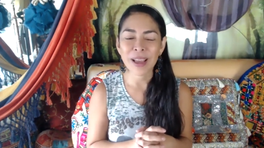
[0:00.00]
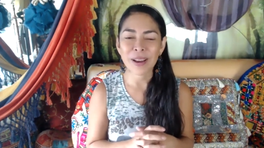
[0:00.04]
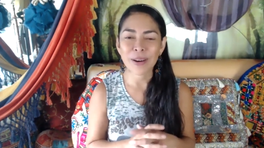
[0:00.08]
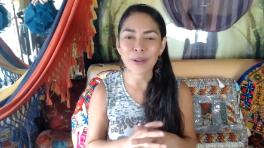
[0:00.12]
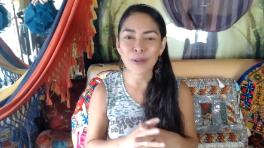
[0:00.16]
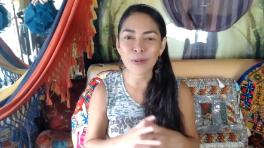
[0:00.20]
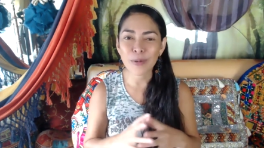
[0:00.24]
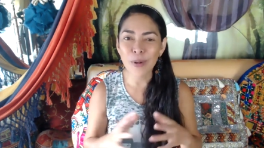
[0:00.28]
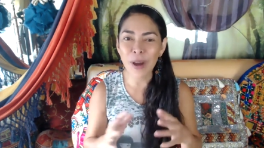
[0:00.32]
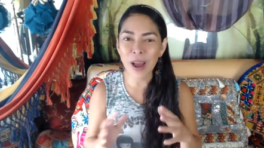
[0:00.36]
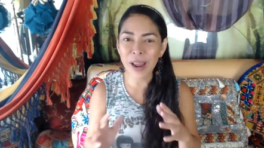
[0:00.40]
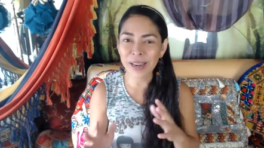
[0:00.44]

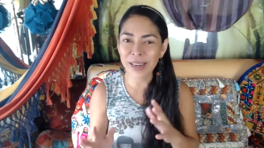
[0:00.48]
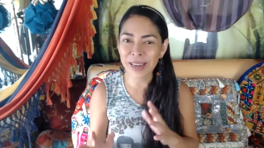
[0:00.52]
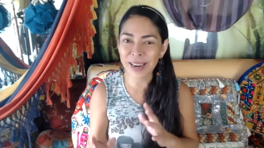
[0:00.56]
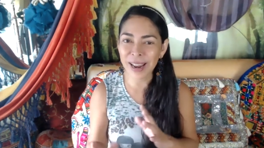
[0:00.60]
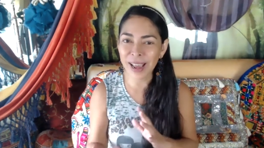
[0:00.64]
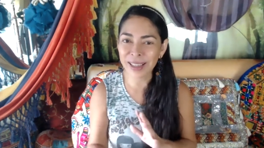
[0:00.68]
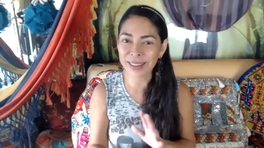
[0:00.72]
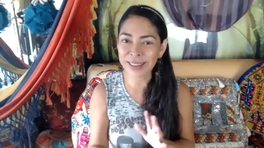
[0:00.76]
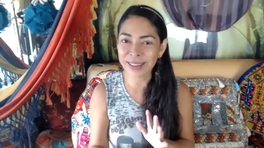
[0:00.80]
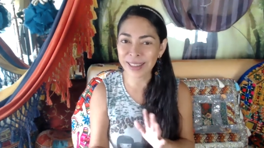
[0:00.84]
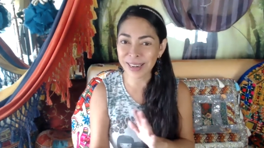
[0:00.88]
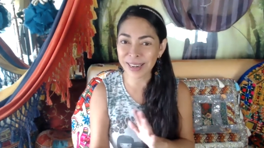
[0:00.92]
running
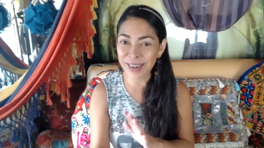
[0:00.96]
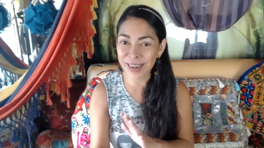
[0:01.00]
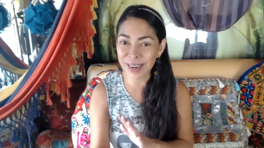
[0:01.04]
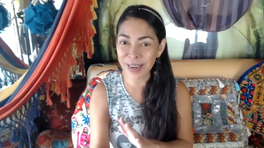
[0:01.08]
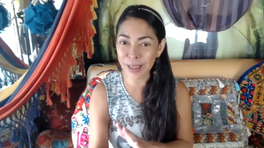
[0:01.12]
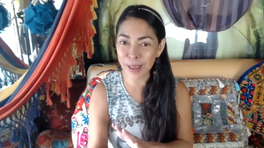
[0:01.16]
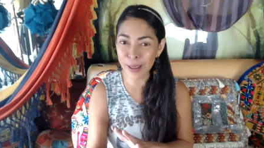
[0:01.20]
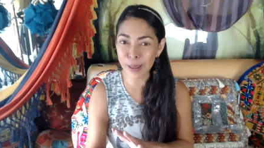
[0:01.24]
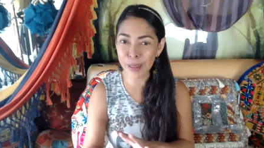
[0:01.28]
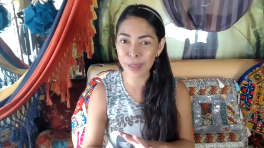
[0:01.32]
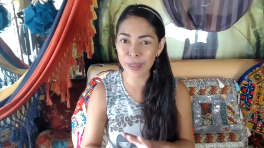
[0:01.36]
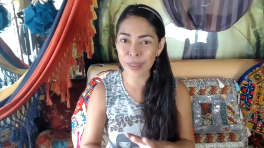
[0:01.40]

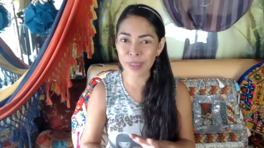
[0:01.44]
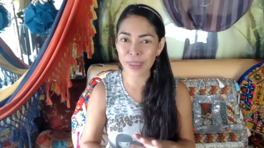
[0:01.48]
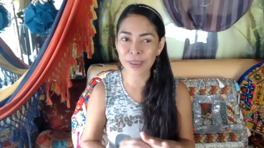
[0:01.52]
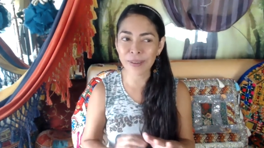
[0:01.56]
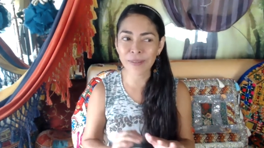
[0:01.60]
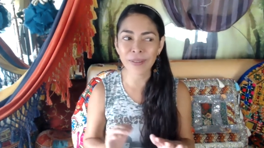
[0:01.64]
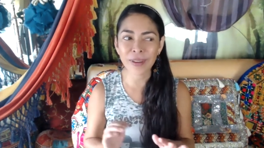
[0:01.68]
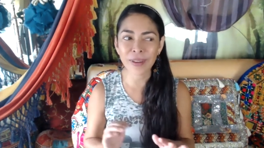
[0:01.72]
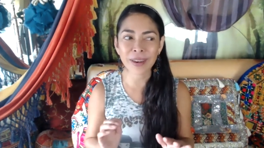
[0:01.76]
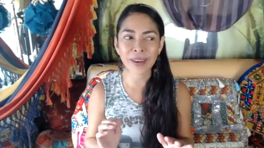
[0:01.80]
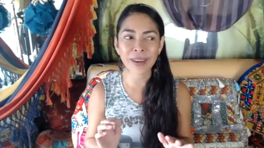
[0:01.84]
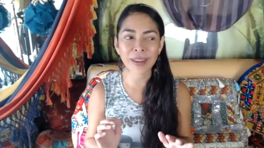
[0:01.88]
underneath,
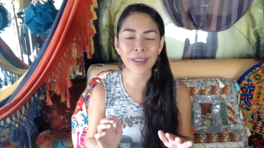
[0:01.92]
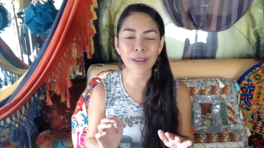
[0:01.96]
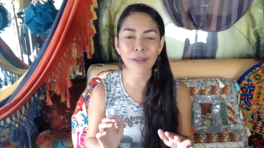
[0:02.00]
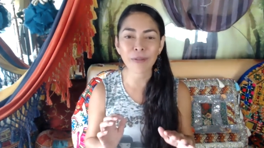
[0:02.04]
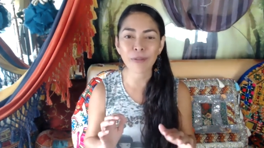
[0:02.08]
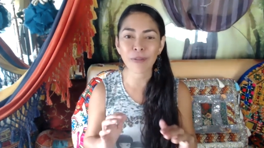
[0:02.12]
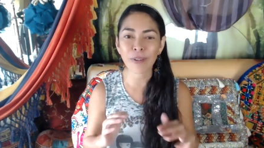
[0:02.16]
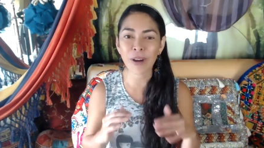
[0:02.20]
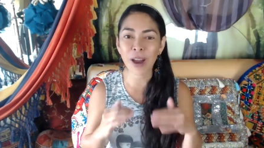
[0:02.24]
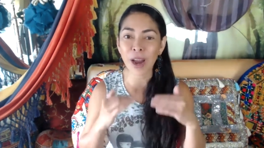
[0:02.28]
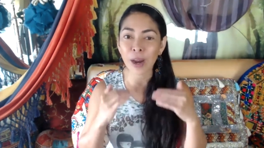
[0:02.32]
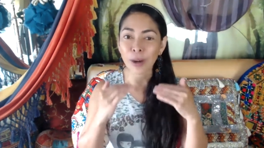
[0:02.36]
even
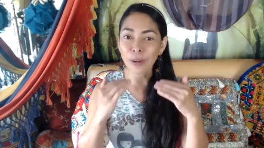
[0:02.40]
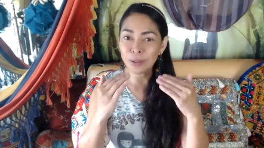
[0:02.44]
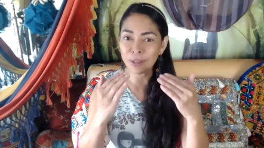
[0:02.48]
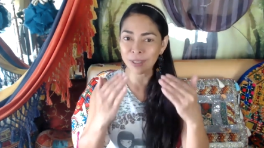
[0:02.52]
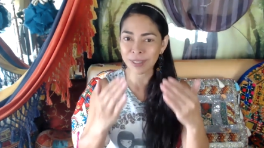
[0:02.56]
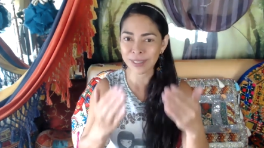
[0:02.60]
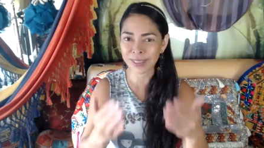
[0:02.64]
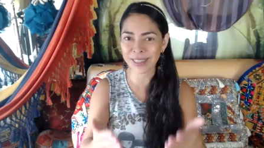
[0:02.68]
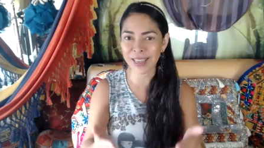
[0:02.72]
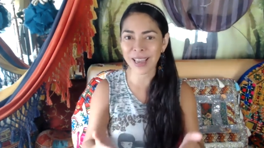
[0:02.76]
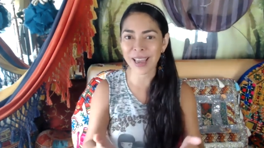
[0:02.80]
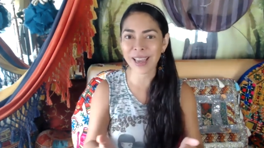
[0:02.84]
if
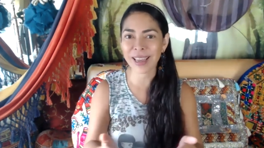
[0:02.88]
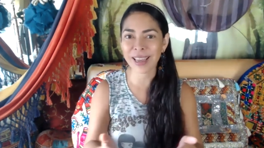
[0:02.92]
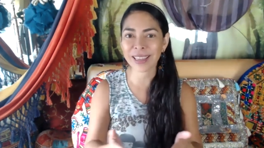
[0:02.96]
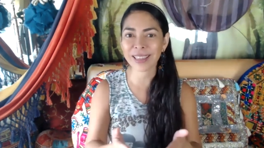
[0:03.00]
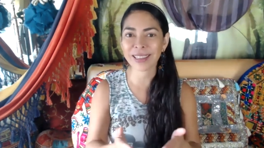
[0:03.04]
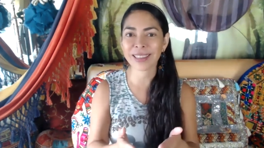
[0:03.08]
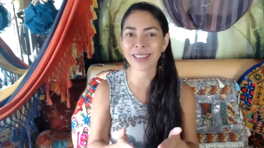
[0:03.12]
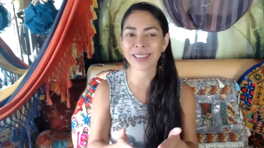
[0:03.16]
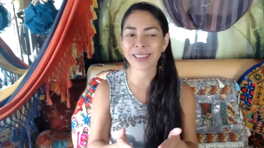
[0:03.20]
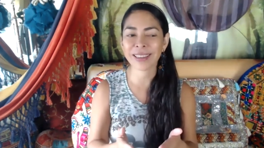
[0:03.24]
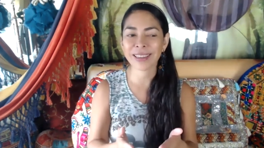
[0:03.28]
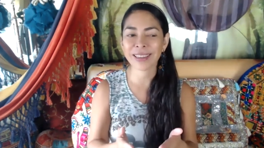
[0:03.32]
outside